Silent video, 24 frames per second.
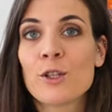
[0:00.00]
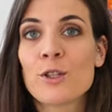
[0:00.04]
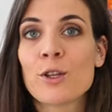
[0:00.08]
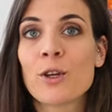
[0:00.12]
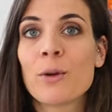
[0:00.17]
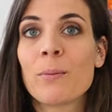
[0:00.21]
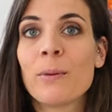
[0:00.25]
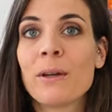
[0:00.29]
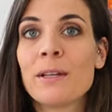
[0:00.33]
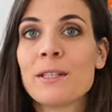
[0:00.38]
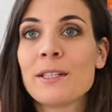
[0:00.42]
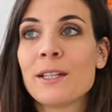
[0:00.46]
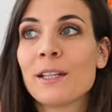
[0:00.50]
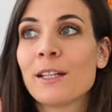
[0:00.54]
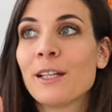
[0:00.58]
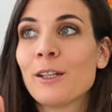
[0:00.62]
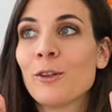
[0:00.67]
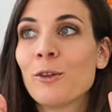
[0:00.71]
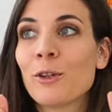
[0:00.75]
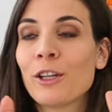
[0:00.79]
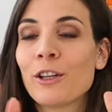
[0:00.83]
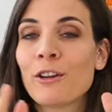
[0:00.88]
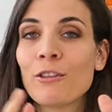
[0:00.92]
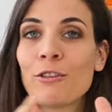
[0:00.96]
So you're basically
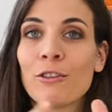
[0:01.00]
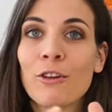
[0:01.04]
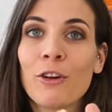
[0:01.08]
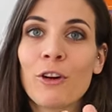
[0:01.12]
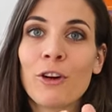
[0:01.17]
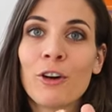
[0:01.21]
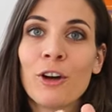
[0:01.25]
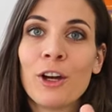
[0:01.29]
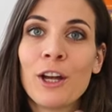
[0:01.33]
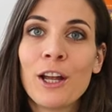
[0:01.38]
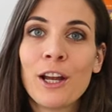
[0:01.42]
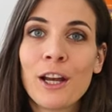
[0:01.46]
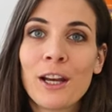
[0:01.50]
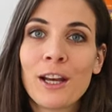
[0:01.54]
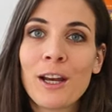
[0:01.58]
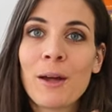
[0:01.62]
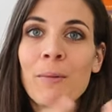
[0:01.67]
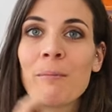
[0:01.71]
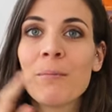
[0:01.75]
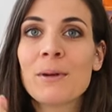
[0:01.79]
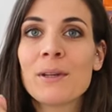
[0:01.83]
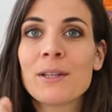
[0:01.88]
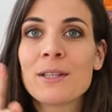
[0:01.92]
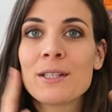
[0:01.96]
looking for
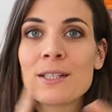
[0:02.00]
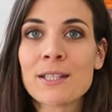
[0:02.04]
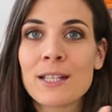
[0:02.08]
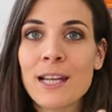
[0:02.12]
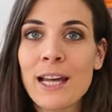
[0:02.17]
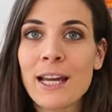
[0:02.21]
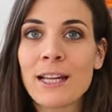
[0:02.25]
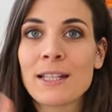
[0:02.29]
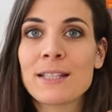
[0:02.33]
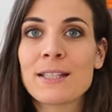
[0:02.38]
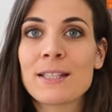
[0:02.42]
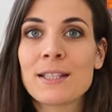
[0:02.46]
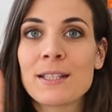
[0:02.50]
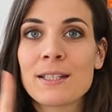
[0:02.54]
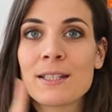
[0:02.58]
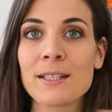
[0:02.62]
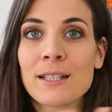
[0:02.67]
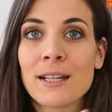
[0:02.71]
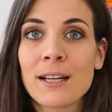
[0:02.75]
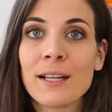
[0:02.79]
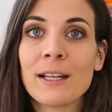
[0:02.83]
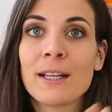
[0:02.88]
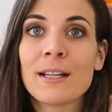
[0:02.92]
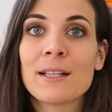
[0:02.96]
numbers, letters,
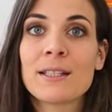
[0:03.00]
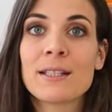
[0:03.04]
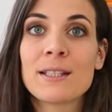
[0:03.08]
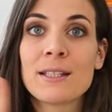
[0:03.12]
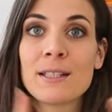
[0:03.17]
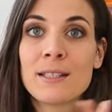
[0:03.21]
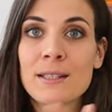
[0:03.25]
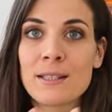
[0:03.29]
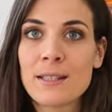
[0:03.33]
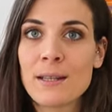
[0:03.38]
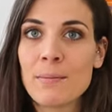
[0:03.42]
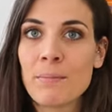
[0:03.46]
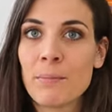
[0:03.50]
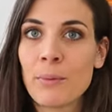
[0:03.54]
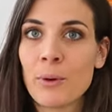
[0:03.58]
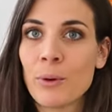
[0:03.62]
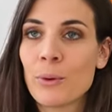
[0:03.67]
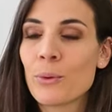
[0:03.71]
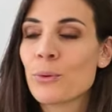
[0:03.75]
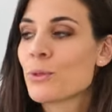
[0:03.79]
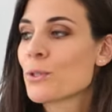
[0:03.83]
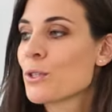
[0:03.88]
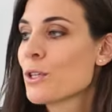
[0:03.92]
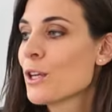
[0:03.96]
colors, and
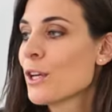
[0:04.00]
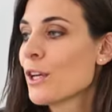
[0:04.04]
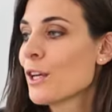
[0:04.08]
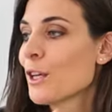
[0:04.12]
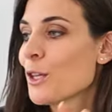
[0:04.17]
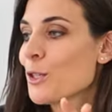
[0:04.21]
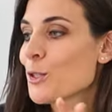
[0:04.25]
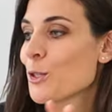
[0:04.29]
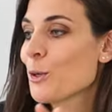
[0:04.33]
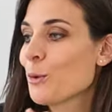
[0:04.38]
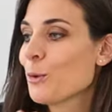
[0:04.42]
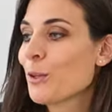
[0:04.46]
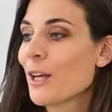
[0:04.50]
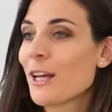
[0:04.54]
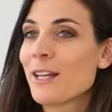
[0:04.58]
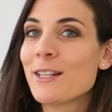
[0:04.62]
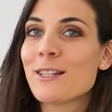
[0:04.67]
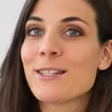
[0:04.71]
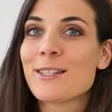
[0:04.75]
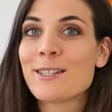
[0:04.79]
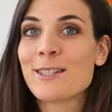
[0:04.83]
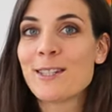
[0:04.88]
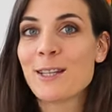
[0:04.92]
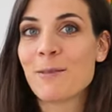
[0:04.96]
symbols. So
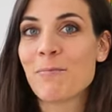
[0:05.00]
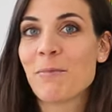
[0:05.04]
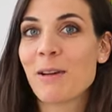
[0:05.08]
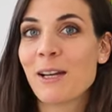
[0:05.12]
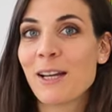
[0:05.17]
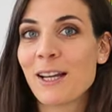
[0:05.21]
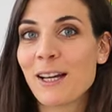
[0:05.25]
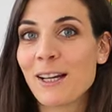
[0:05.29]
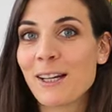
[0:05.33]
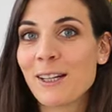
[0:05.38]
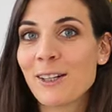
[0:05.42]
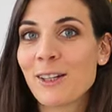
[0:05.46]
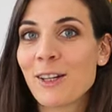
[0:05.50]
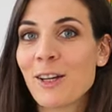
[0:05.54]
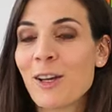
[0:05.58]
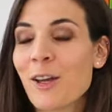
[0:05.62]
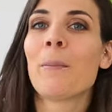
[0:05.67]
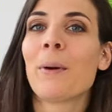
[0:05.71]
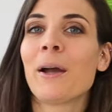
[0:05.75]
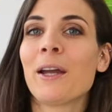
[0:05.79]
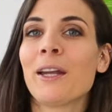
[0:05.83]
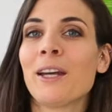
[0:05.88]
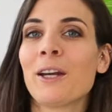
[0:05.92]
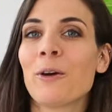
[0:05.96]
that's similar,
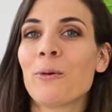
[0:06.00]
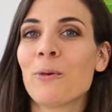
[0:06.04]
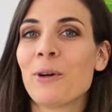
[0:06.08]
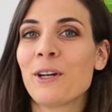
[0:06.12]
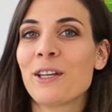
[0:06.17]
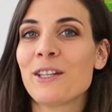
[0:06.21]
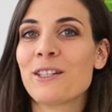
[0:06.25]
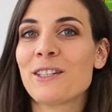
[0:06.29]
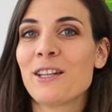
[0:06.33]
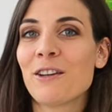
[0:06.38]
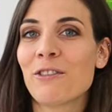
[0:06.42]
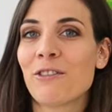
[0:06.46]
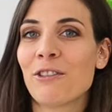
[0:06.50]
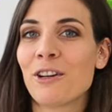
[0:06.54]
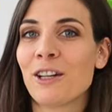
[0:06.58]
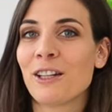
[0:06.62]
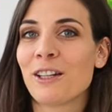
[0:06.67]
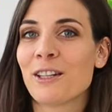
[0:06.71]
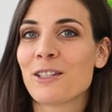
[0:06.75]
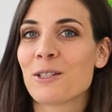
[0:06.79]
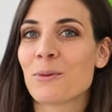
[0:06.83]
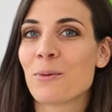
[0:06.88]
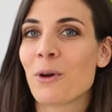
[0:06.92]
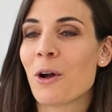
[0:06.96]
but in a way it's
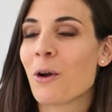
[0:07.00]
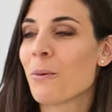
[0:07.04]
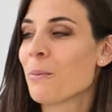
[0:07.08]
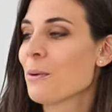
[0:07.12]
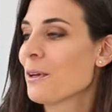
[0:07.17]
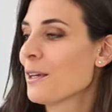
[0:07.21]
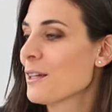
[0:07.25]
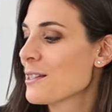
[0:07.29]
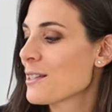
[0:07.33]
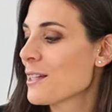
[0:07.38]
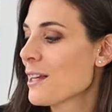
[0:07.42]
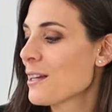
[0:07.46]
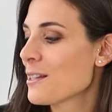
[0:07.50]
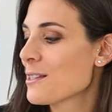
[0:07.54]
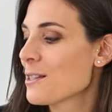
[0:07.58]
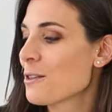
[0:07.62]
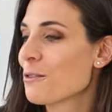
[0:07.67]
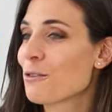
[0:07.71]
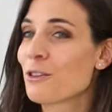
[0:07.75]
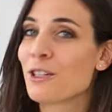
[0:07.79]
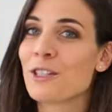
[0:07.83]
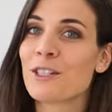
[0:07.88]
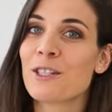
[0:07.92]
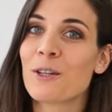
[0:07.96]
different as well, because there's
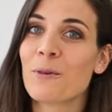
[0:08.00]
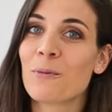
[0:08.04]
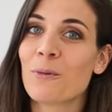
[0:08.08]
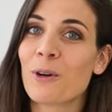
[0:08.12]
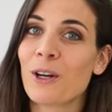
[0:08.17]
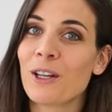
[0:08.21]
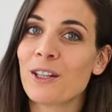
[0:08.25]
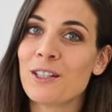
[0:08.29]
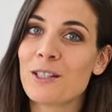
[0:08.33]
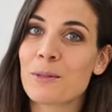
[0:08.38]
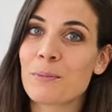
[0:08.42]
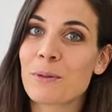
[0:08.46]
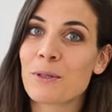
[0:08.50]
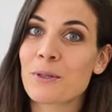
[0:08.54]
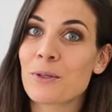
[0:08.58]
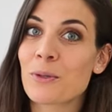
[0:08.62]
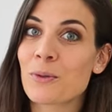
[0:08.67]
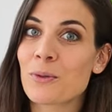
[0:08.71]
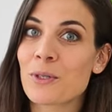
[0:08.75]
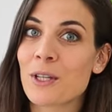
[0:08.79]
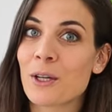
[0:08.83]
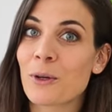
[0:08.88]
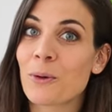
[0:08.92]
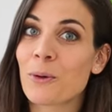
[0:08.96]
a reason why these
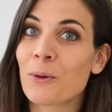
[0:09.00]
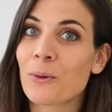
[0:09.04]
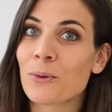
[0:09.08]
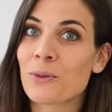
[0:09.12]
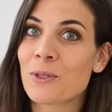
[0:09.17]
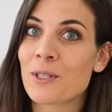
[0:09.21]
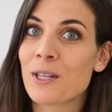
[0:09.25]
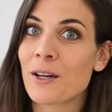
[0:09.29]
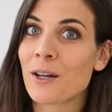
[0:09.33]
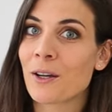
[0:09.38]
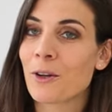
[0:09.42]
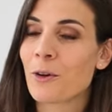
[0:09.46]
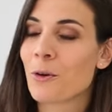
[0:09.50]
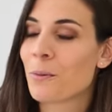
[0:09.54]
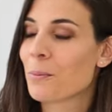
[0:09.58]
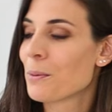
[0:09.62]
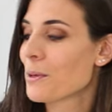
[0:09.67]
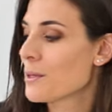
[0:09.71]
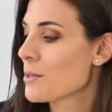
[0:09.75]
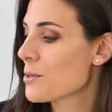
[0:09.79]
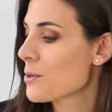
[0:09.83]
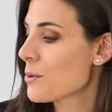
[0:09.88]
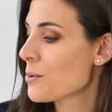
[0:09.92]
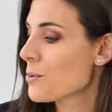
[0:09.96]
puzzles are called circle
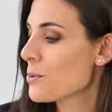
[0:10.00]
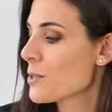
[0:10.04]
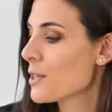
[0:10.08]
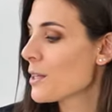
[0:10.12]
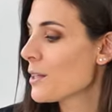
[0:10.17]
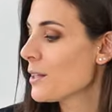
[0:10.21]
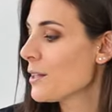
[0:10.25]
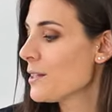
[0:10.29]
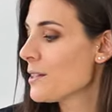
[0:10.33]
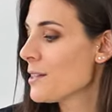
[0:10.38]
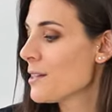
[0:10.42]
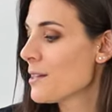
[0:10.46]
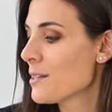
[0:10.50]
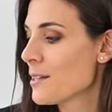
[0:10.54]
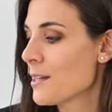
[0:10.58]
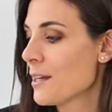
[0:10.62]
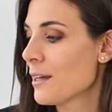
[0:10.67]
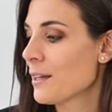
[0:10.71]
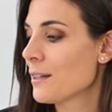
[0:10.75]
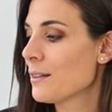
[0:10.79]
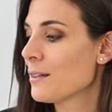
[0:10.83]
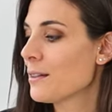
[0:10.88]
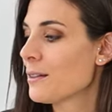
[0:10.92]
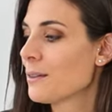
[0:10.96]
puzzles, and this is
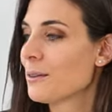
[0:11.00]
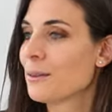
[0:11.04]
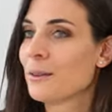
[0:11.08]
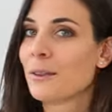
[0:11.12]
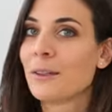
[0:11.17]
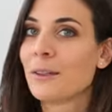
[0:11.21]
it.